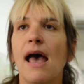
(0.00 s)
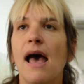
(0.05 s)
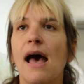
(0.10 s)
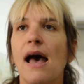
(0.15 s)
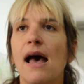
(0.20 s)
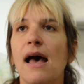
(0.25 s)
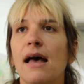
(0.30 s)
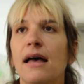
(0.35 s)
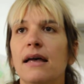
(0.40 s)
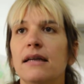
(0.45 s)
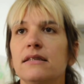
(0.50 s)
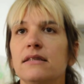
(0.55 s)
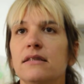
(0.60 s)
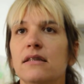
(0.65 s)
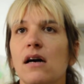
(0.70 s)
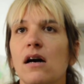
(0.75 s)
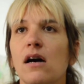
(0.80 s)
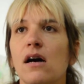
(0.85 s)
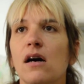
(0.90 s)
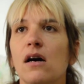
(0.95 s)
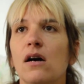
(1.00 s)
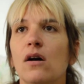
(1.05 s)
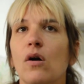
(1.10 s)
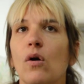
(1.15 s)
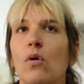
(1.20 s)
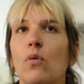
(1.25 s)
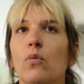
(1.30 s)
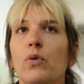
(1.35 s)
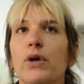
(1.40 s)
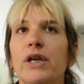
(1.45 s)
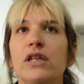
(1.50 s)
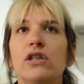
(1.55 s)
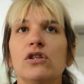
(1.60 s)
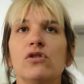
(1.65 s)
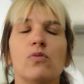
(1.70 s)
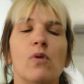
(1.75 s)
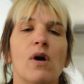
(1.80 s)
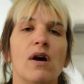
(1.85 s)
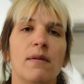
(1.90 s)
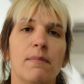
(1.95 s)
And we
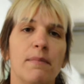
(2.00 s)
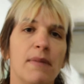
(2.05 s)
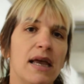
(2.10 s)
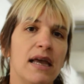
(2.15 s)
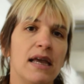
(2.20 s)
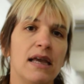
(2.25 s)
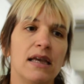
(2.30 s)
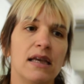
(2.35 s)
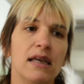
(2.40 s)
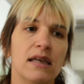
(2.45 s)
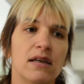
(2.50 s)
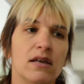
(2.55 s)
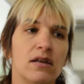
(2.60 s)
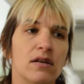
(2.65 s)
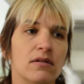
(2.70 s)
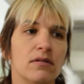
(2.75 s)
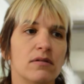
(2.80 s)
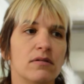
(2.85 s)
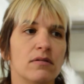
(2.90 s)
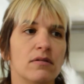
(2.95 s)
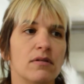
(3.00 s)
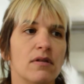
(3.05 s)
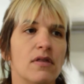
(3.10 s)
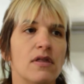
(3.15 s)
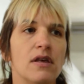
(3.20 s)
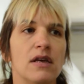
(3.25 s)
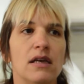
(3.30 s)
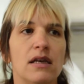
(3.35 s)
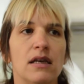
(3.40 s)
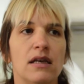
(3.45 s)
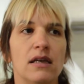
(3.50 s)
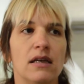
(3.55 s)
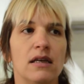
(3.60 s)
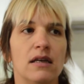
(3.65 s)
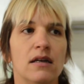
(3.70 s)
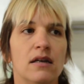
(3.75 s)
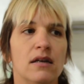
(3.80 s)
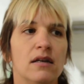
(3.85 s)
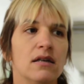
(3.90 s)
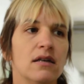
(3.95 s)
just want to make
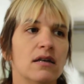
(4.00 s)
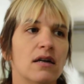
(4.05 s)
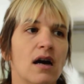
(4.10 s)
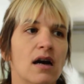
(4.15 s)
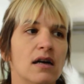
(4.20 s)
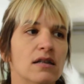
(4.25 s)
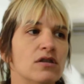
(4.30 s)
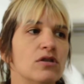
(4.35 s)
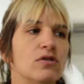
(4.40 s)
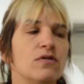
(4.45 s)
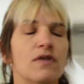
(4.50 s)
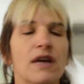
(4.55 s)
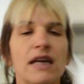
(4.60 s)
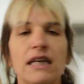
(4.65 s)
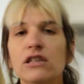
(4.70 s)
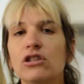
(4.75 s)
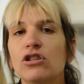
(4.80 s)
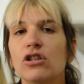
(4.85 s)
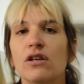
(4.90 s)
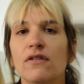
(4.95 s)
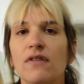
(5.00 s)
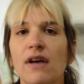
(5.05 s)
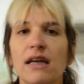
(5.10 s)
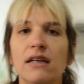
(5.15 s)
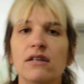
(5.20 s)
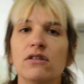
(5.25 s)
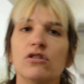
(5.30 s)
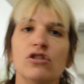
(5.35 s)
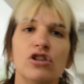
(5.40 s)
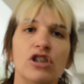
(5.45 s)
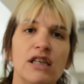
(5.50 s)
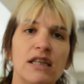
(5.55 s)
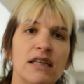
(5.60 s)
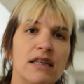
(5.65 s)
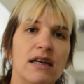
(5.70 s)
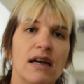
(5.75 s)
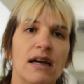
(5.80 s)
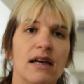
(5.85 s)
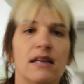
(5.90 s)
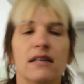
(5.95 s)
the conservation of
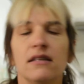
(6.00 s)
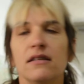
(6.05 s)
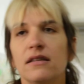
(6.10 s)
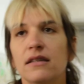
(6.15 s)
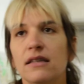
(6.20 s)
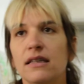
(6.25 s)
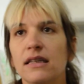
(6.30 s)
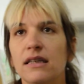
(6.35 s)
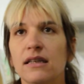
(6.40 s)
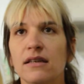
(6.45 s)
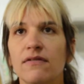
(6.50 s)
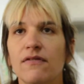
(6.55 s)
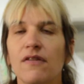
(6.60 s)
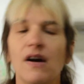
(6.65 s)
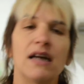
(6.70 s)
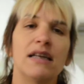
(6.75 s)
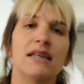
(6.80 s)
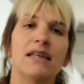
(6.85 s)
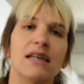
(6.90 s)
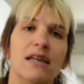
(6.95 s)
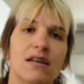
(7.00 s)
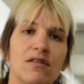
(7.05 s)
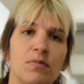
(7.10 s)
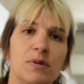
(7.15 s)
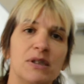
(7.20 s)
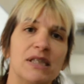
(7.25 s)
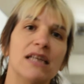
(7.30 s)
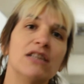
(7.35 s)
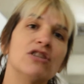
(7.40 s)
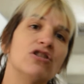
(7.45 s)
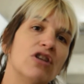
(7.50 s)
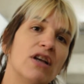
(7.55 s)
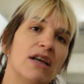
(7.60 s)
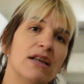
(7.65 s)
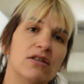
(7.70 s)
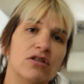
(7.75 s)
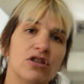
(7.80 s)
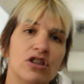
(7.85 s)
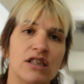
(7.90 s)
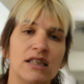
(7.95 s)
energy and the finding of potential
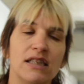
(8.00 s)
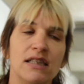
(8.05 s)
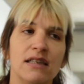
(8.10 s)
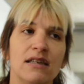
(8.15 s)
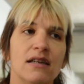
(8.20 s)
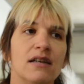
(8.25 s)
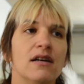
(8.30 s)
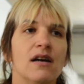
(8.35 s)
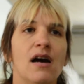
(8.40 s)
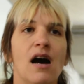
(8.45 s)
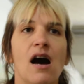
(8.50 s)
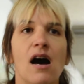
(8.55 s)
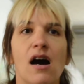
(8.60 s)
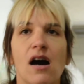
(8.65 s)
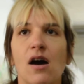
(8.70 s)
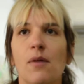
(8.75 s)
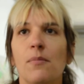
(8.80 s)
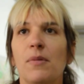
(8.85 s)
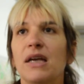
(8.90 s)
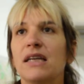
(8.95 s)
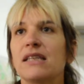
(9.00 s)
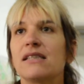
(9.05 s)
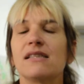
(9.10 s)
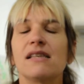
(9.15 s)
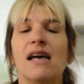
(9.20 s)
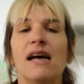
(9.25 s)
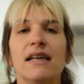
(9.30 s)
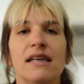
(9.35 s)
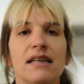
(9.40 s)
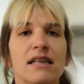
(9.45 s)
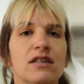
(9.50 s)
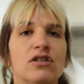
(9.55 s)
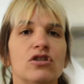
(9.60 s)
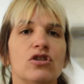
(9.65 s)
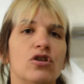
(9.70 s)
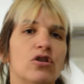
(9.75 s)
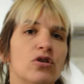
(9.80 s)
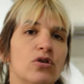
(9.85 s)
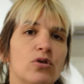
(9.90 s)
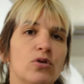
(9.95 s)
energy exciting
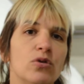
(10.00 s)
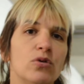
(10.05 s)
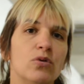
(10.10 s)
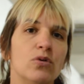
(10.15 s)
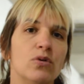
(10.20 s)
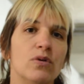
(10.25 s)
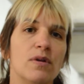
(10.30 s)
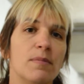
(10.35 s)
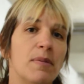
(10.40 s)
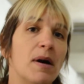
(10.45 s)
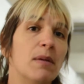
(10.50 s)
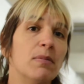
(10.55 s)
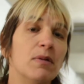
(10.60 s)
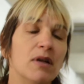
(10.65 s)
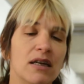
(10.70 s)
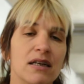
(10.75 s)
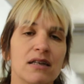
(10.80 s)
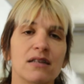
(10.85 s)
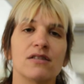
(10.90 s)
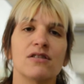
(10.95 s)
to the public.